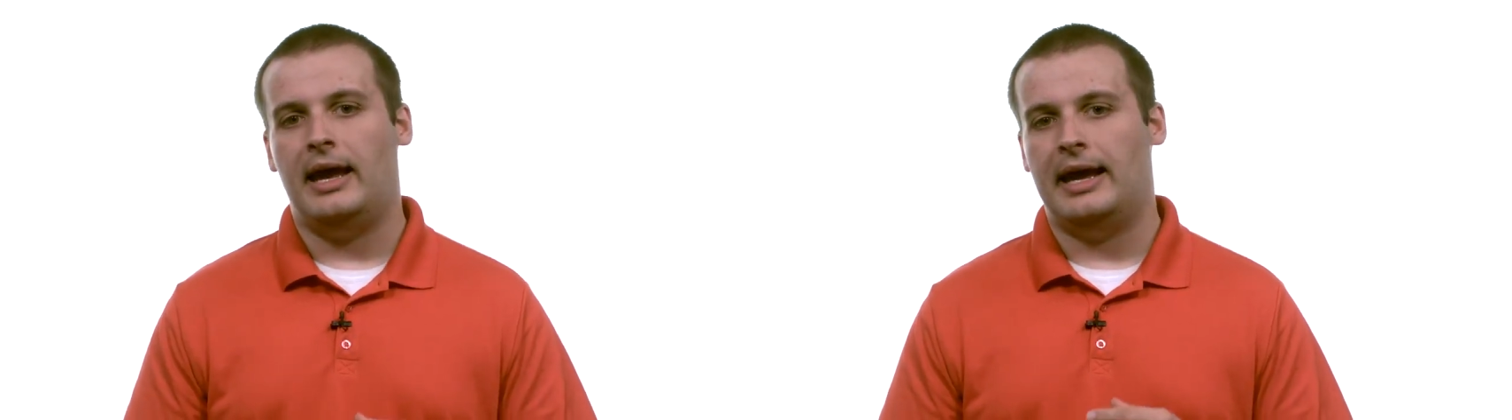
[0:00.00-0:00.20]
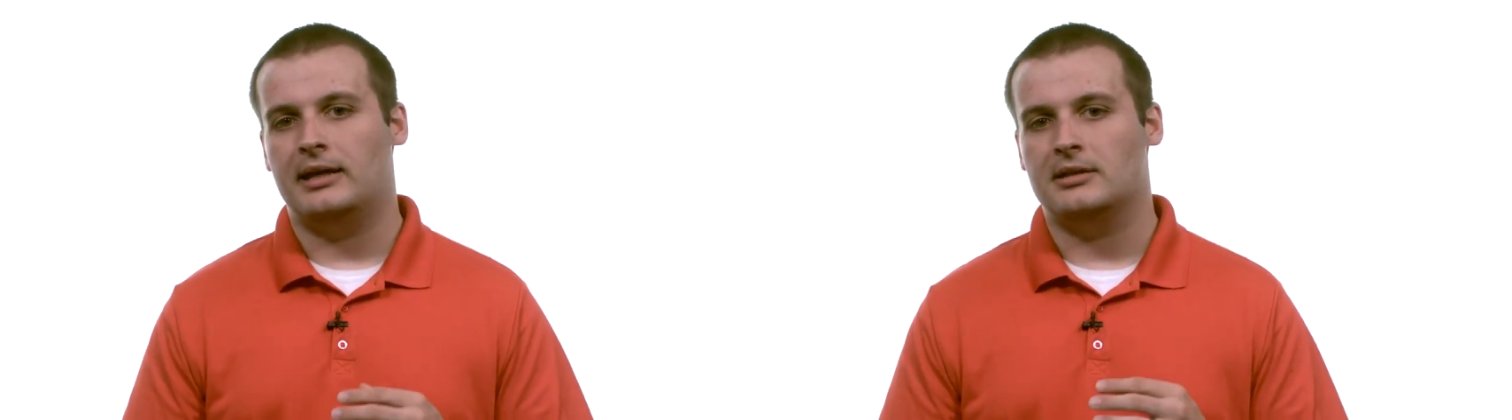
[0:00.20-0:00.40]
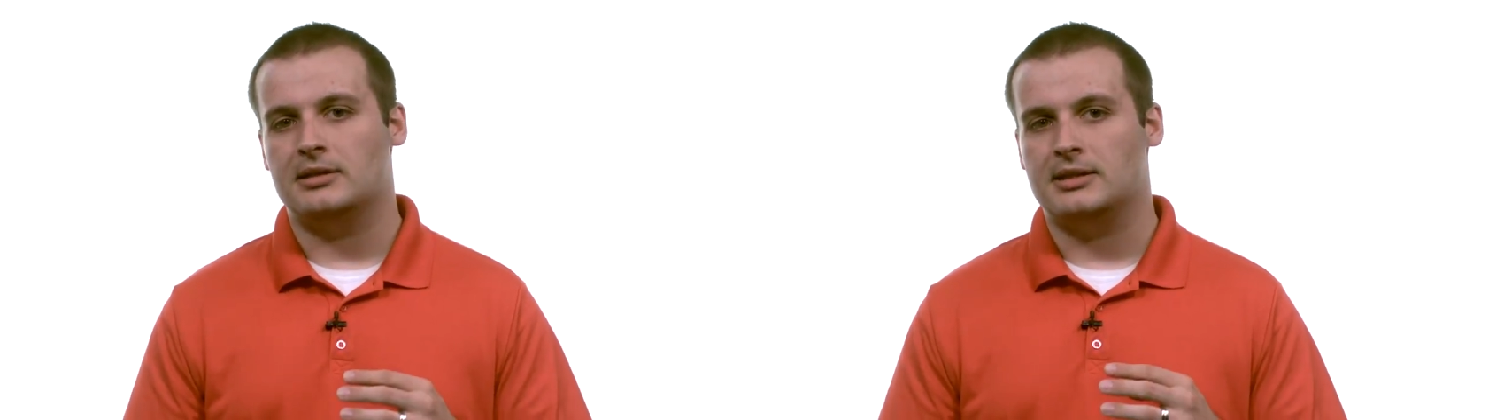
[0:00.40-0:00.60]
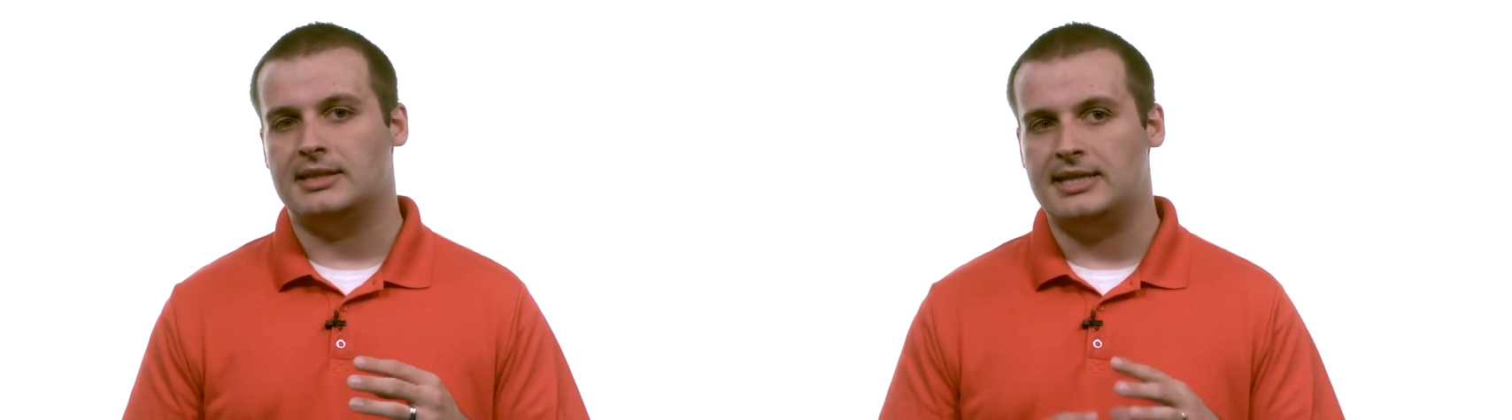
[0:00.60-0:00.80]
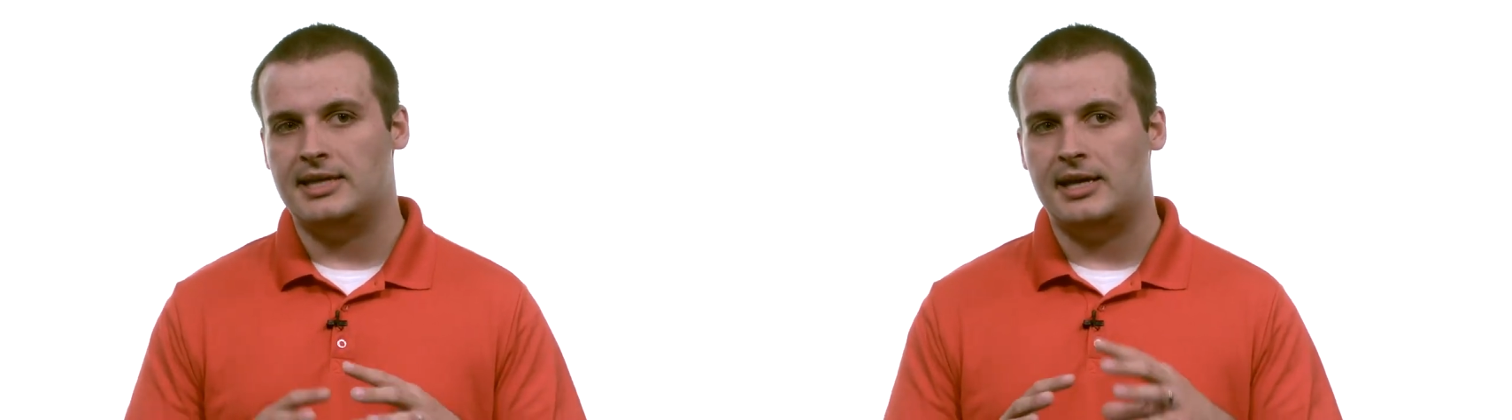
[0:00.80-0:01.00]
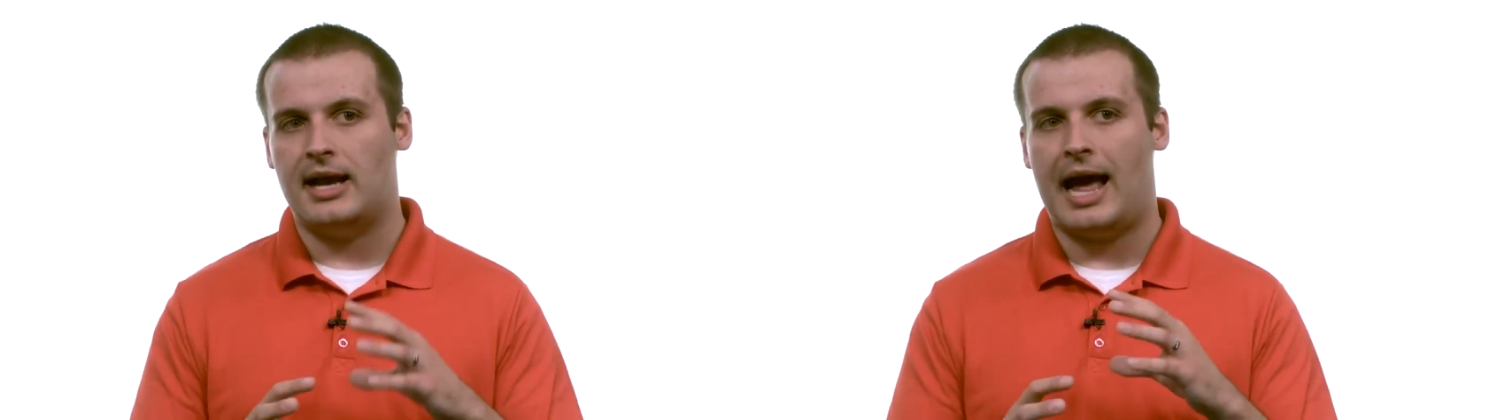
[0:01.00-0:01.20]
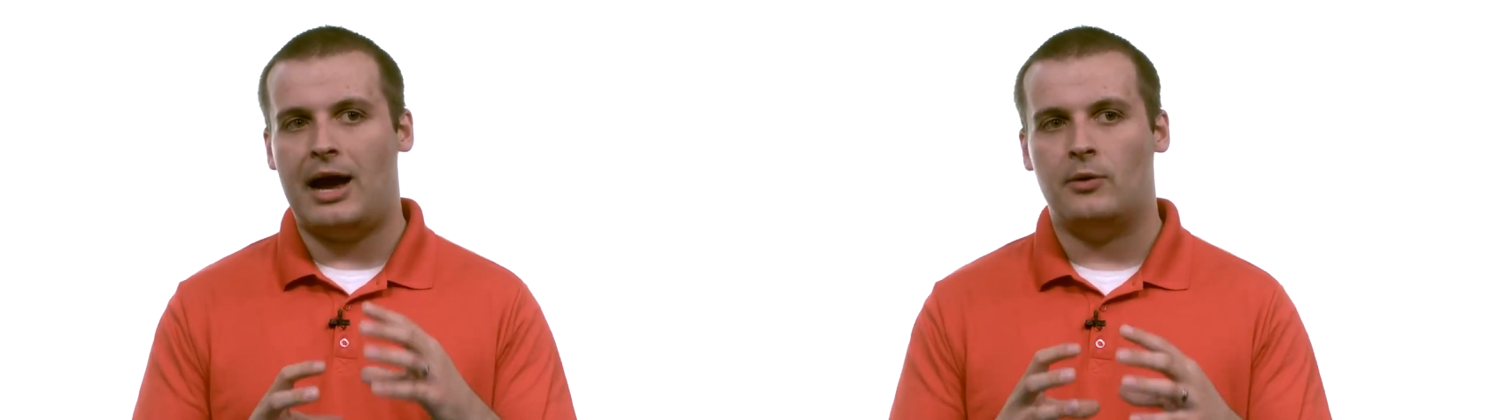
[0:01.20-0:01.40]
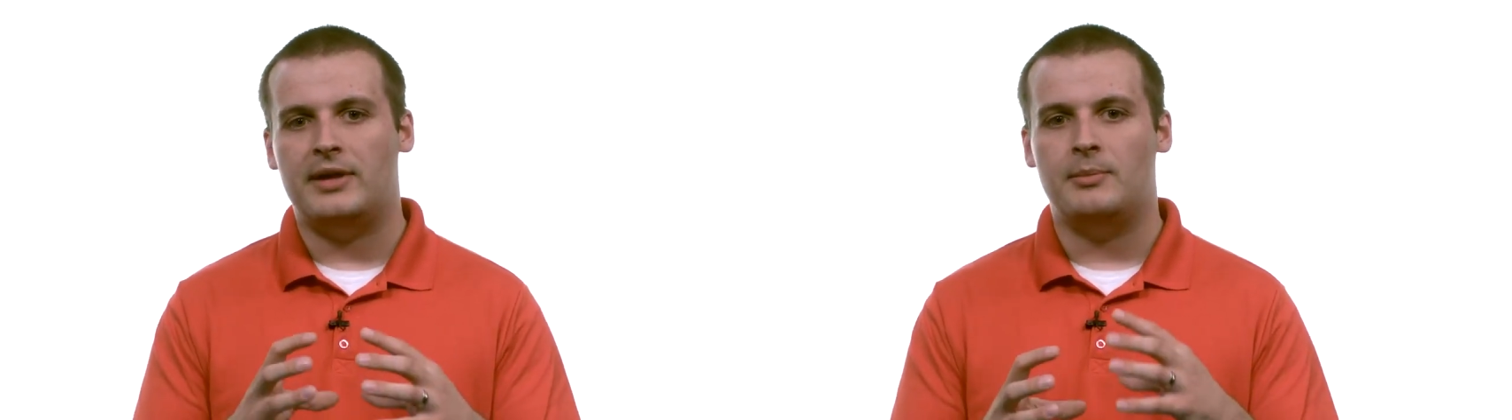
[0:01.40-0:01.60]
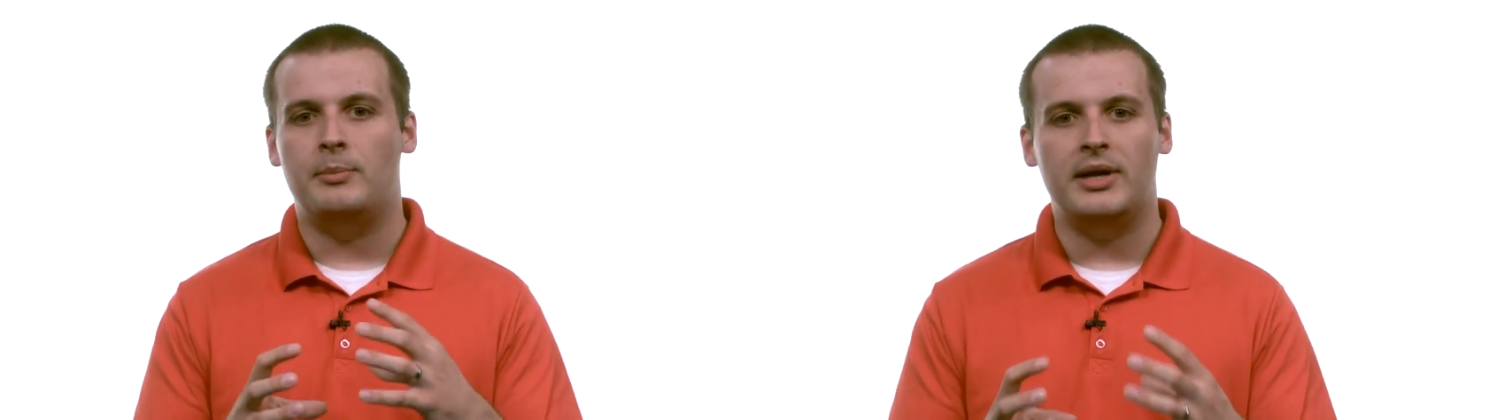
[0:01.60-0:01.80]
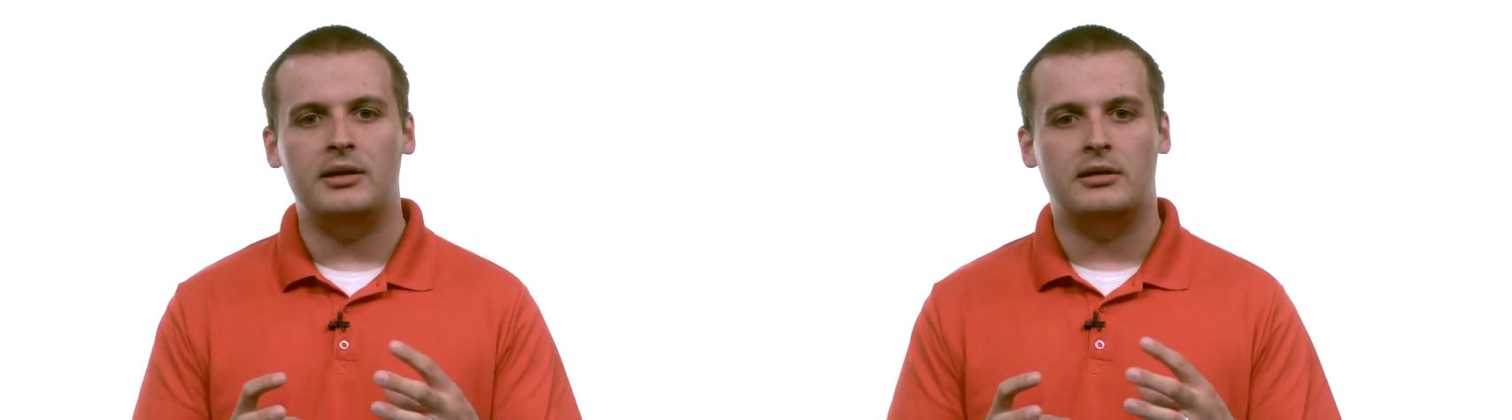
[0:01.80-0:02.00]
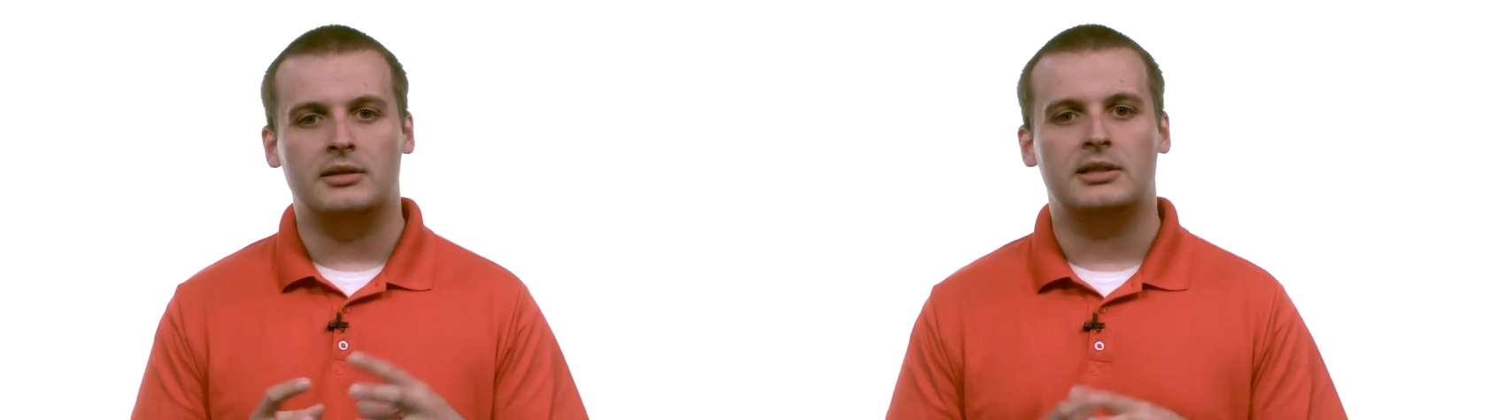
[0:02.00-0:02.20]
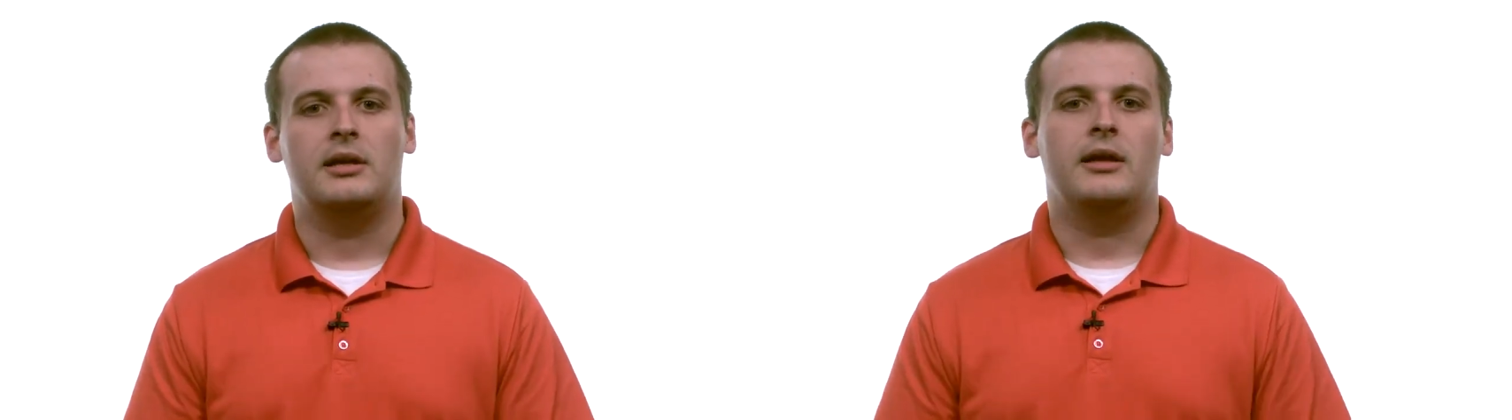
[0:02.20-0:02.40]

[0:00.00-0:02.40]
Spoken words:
and seeing how they build